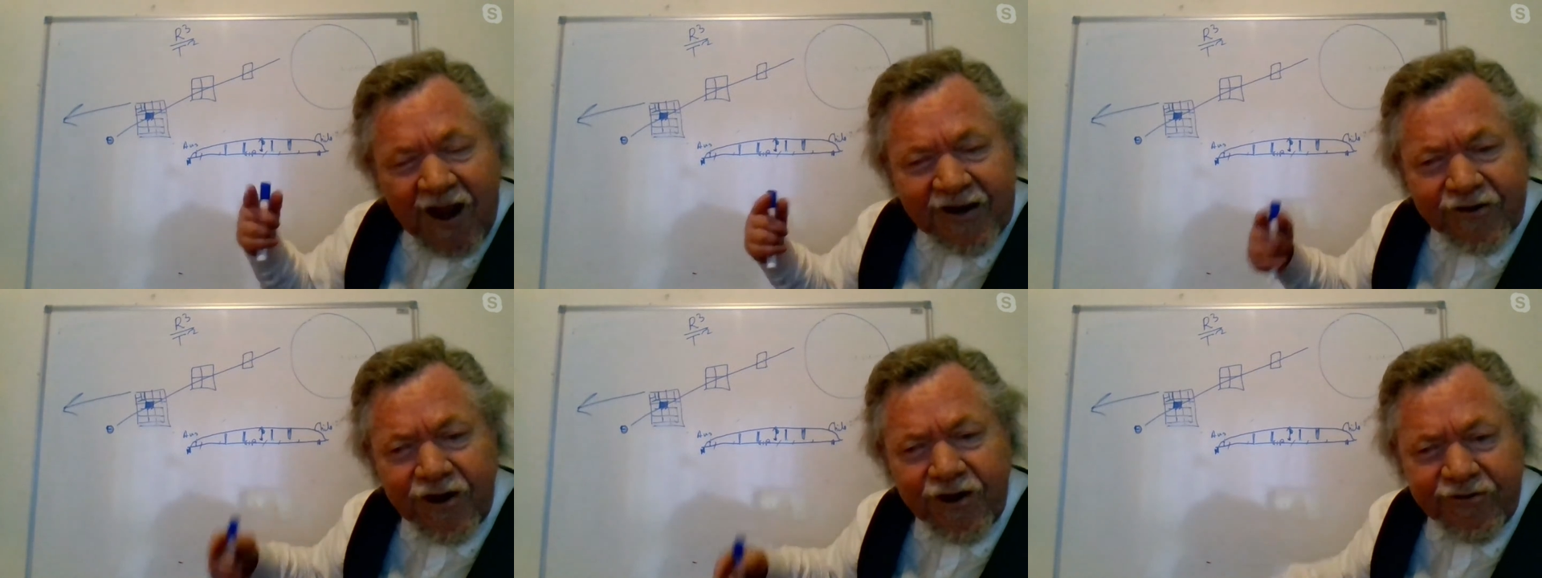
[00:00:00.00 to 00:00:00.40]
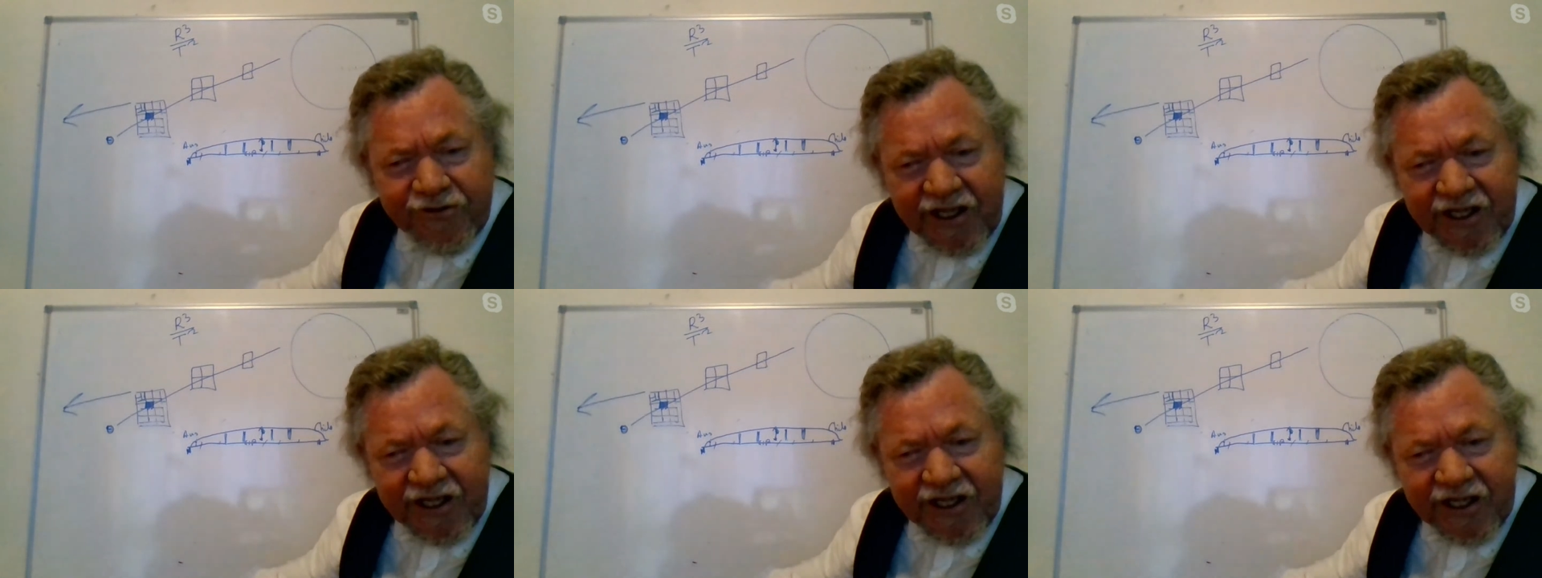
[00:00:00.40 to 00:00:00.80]
Earth
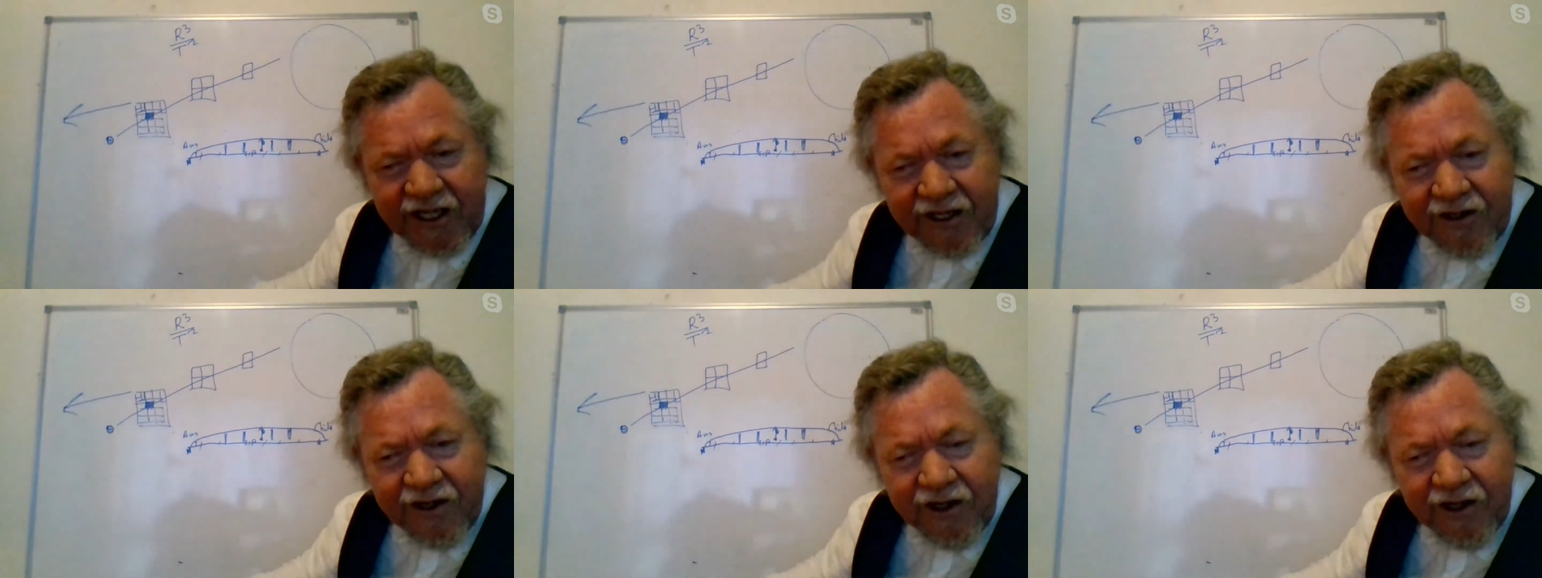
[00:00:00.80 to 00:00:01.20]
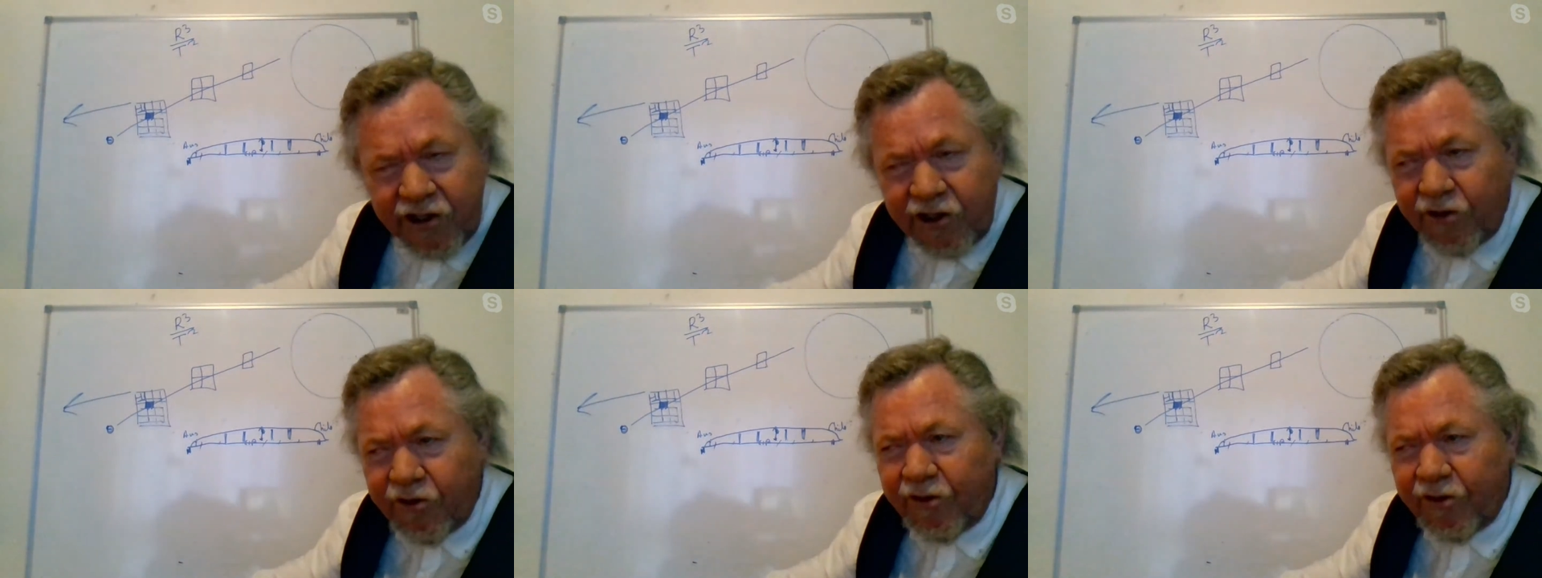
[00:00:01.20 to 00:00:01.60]
thinking,
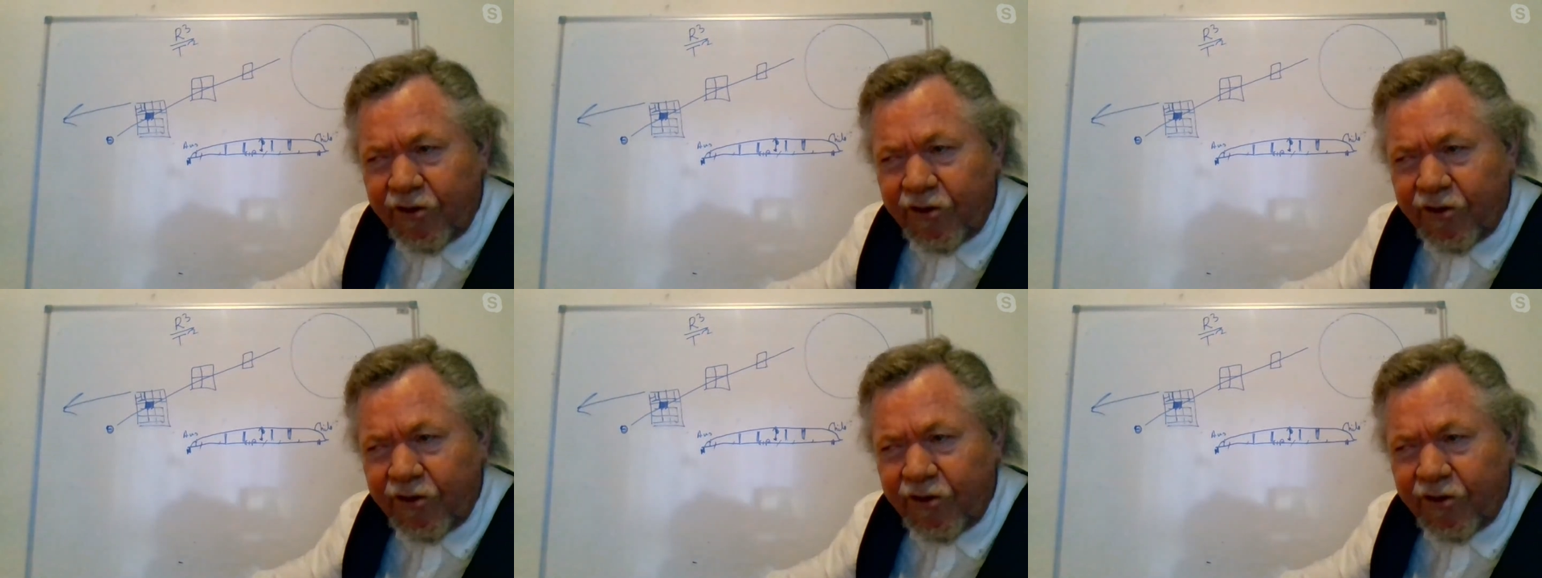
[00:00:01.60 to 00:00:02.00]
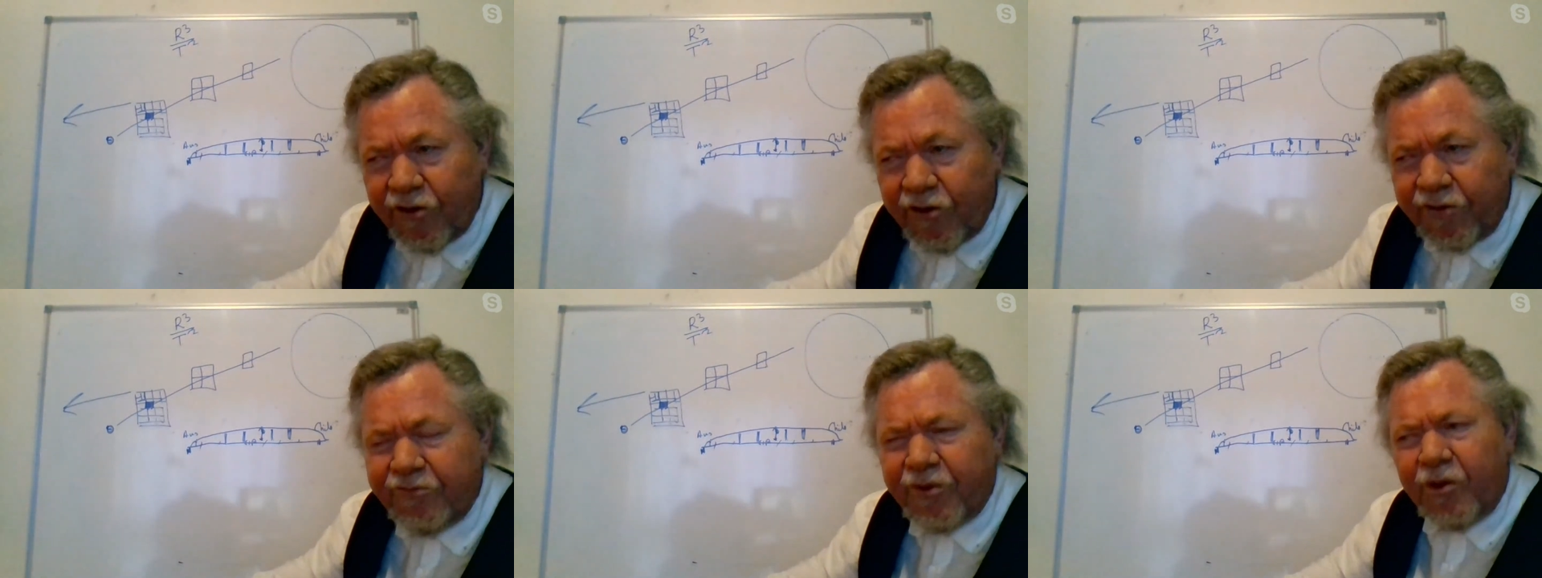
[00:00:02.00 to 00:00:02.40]
you could
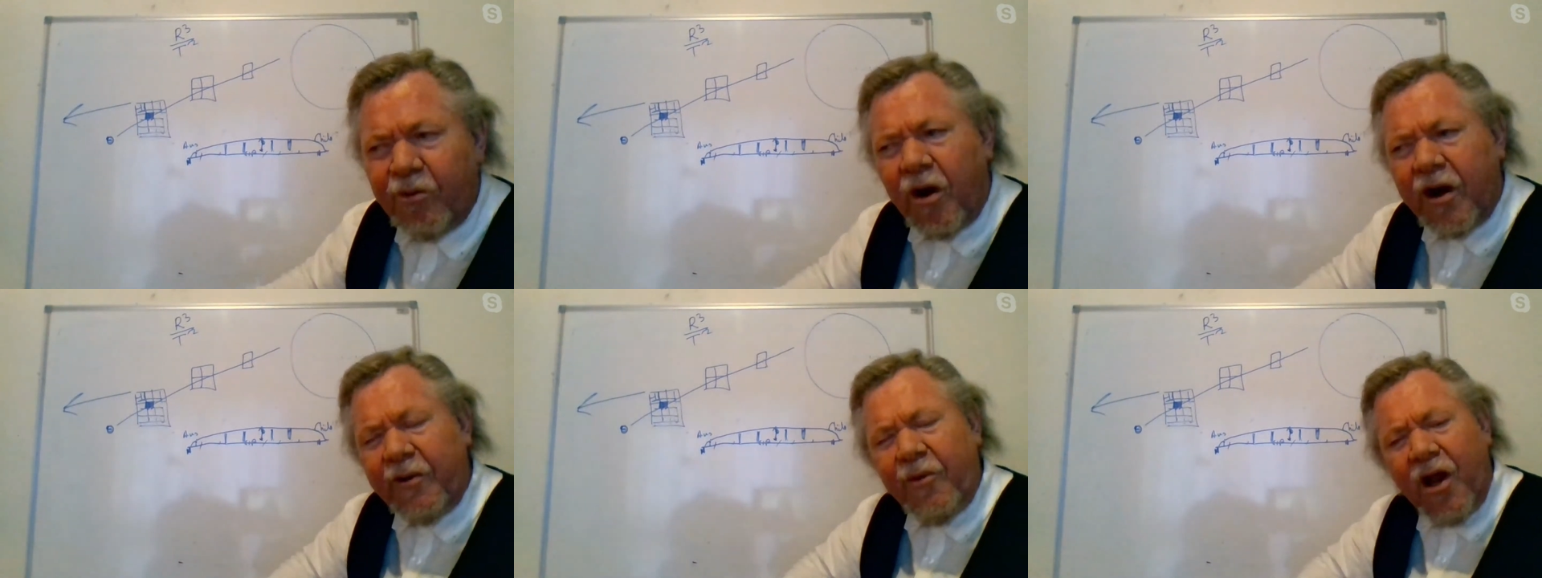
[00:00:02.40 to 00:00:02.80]
be wondering,